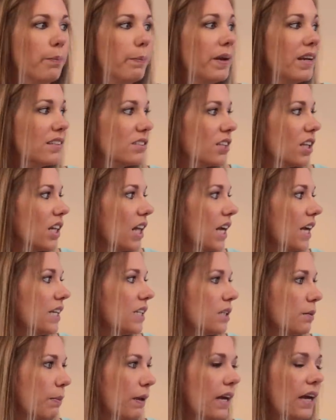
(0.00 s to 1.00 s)
pixel
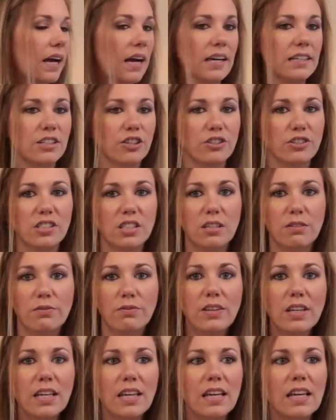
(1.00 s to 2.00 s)
lights behind our
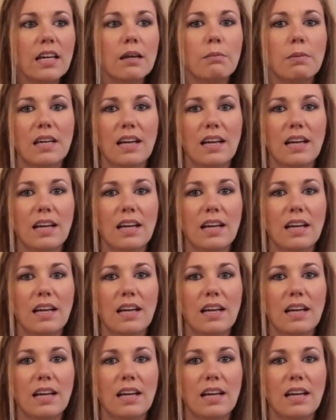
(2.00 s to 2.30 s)
TV,